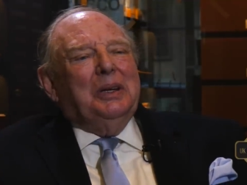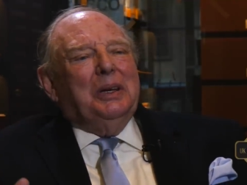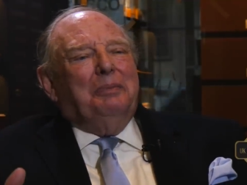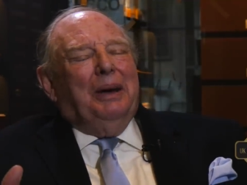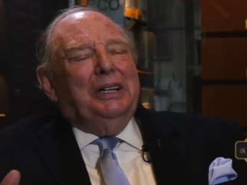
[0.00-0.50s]

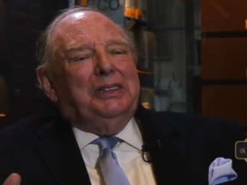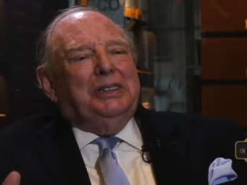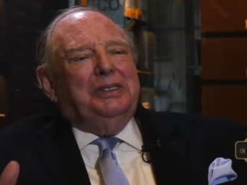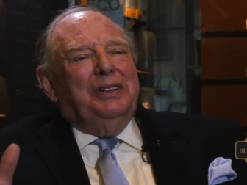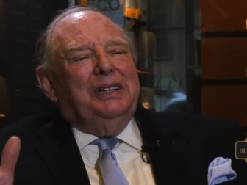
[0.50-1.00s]
The punch
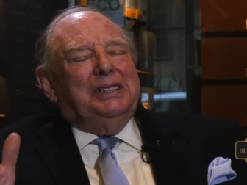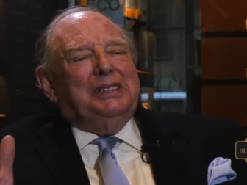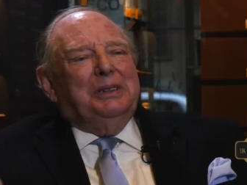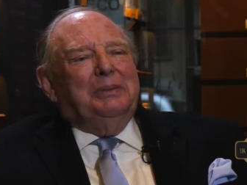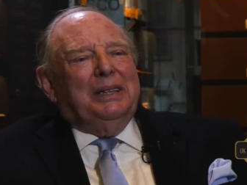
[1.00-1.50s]
is very
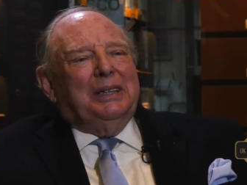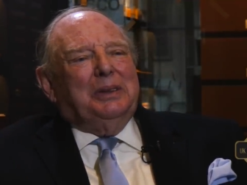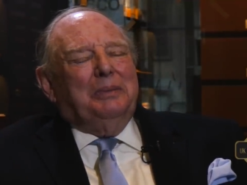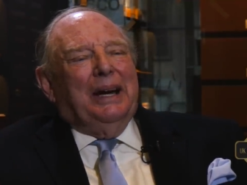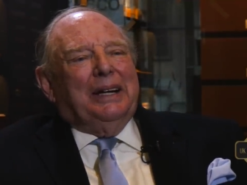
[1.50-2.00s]
similar
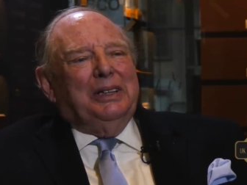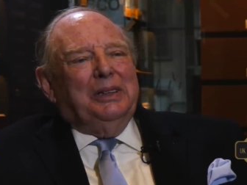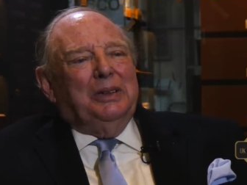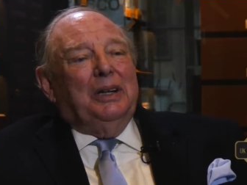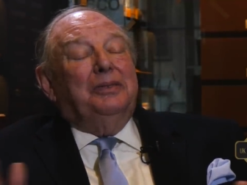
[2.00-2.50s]
to
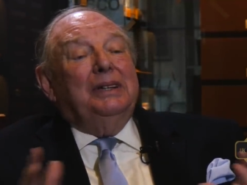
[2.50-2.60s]
Macanudo